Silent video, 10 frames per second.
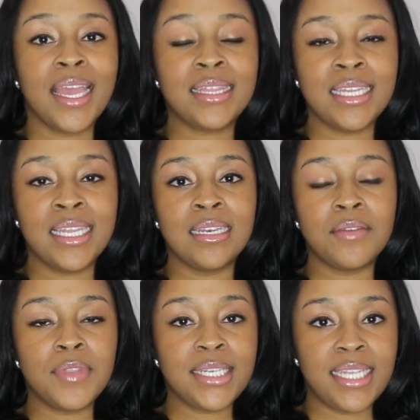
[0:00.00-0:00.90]
At end
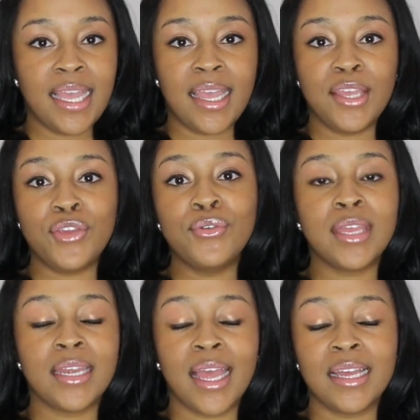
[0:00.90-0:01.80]
of the day, you
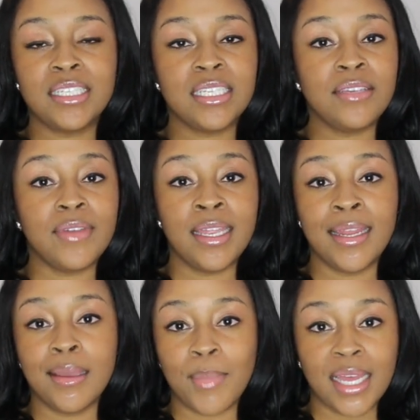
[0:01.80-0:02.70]
cannot achieve
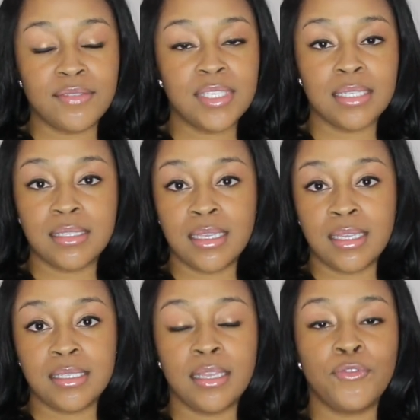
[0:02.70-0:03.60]
any amount of
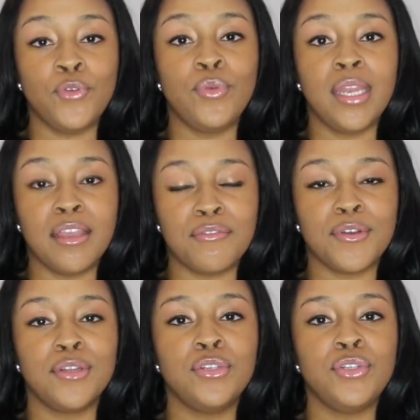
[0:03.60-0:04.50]
success if you
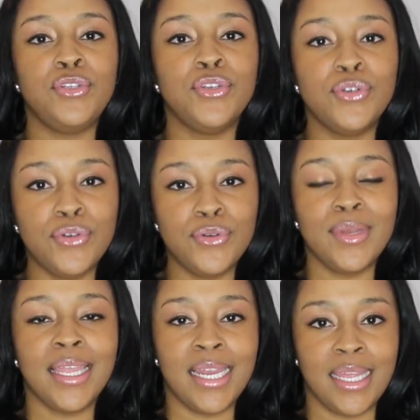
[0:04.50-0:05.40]
never
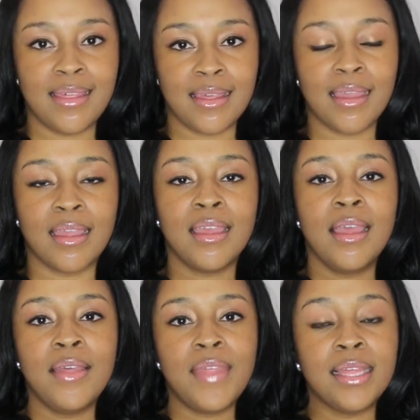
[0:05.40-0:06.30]
do anything
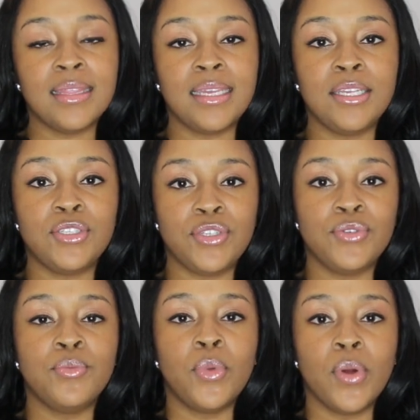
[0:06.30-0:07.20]
that leads
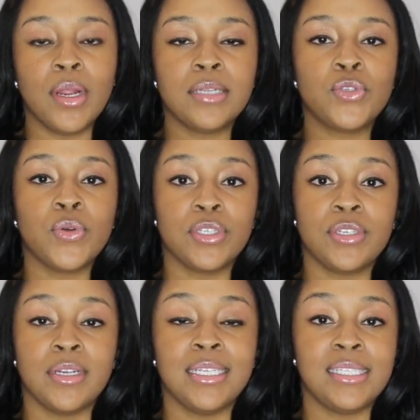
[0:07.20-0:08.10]
you more towards
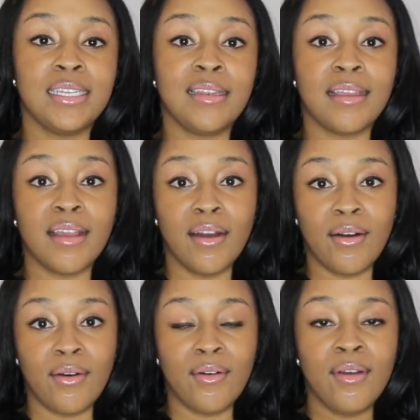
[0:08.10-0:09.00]
your intended
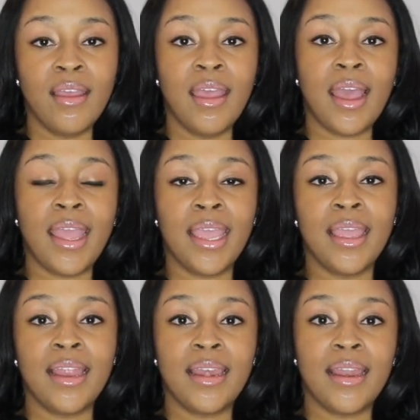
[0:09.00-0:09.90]
goal.
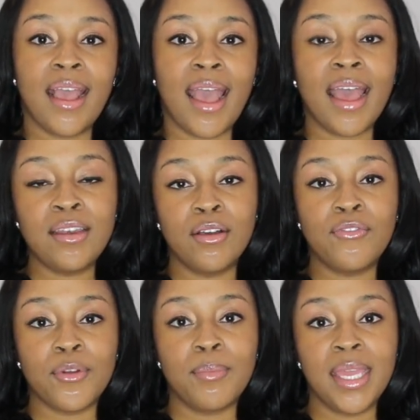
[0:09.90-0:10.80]
And I know
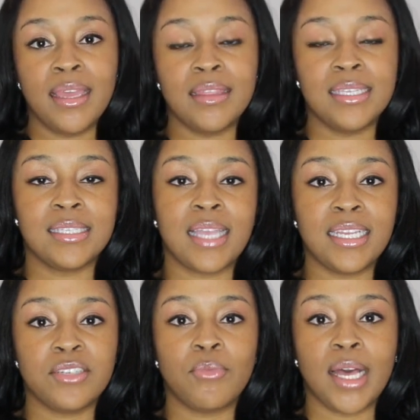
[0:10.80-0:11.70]
for me at this
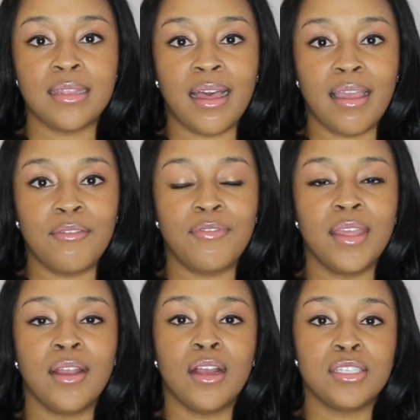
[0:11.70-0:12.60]
stage of my life,
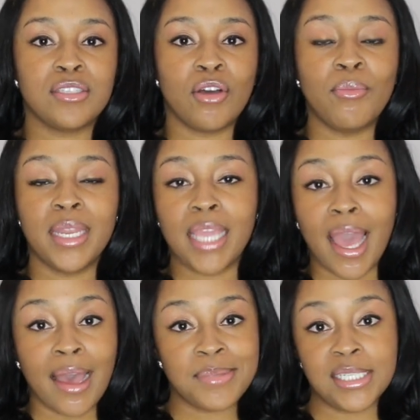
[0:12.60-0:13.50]
there are so many
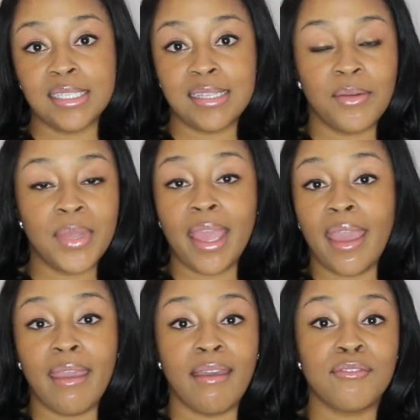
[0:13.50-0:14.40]
options that we
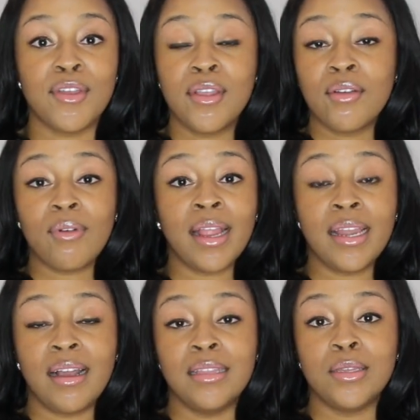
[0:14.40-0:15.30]
have right
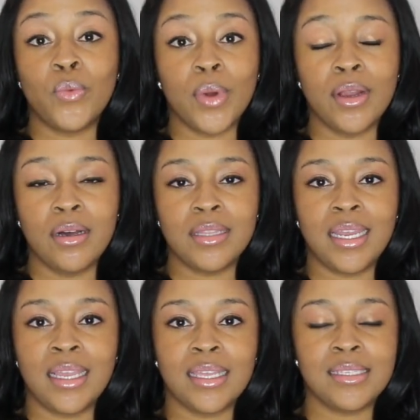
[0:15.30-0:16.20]
now in the world
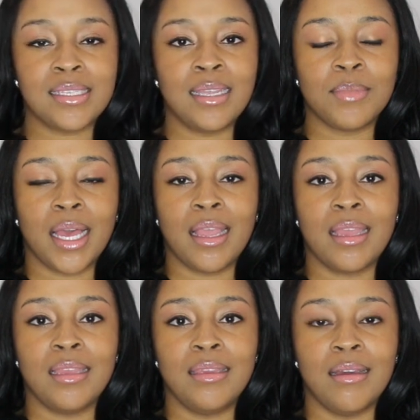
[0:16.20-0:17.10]
that it can seem like,
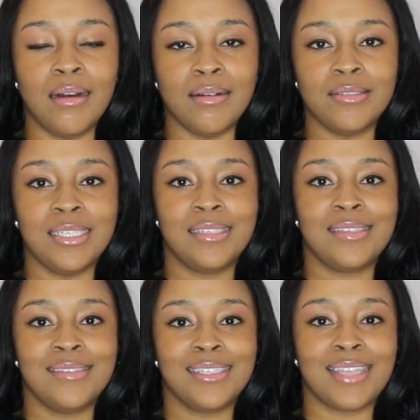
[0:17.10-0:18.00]
yo,
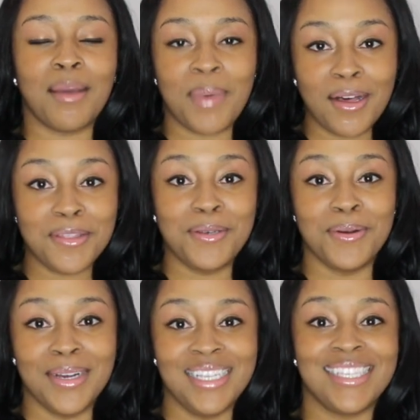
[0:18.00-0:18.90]
just stop all the
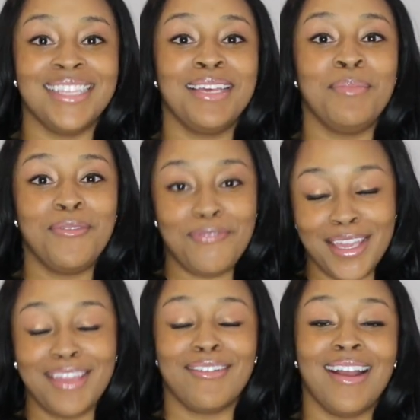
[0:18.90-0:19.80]
noise and let me
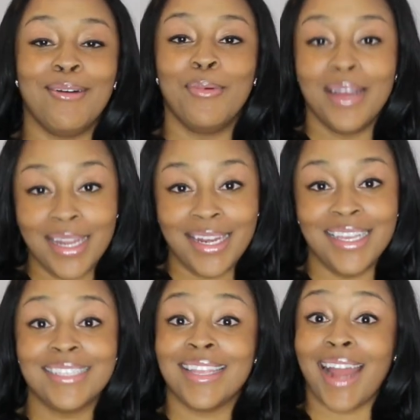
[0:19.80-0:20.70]
figure out what it
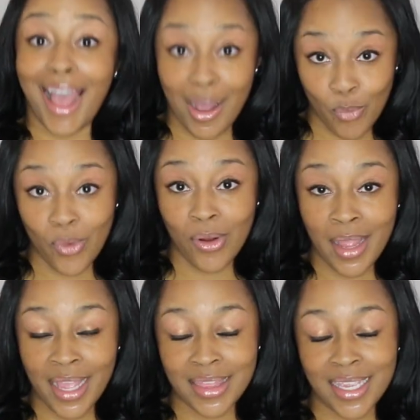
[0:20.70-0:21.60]
is that I
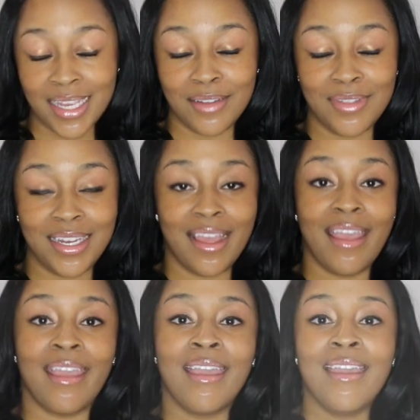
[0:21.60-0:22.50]
want at the end of the
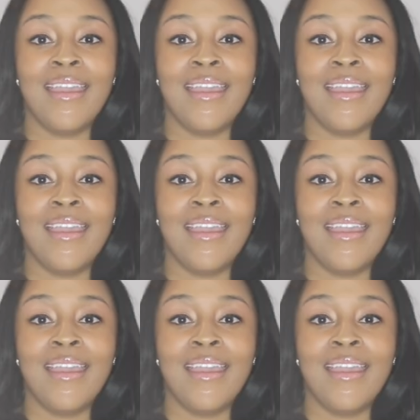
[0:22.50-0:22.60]
day.